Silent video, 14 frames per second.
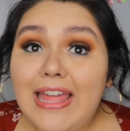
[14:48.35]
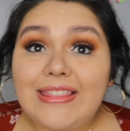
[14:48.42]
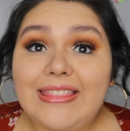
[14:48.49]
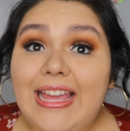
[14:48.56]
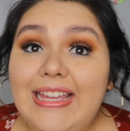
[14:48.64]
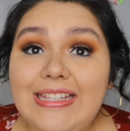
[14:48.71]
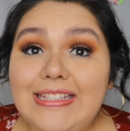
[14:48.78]

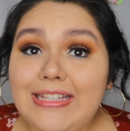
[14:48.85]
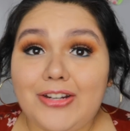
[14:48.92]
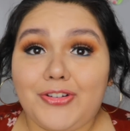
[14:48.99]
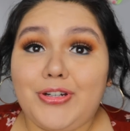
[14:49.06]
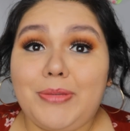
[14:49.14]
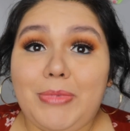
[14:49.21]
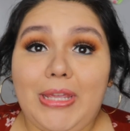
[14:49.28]
that is not
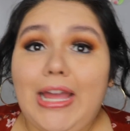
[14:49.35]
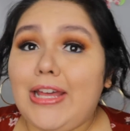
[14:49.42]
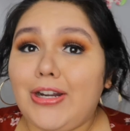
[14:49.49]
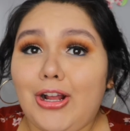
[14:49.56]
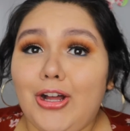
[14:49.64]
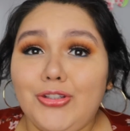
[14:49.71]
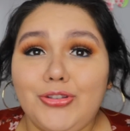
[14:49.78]
creamy at
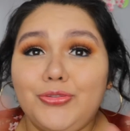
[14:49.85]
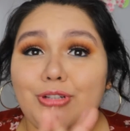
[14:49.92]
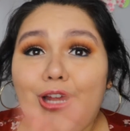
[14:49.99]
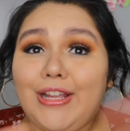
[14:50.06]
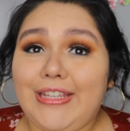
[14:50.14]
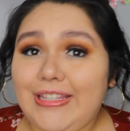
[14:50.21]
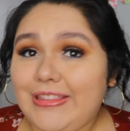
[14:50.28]
all. Do
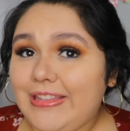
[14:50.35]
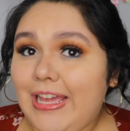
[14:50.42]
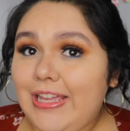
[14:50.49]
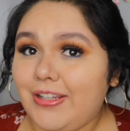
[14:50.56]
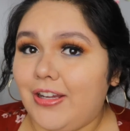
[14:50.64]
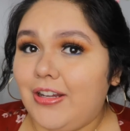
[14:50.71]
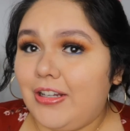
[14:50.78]
not get
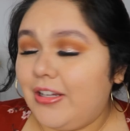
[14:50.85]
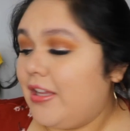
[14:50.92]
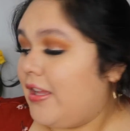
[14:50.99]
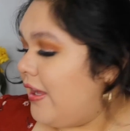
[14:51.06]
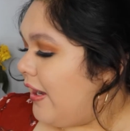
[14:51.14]
that, y'all.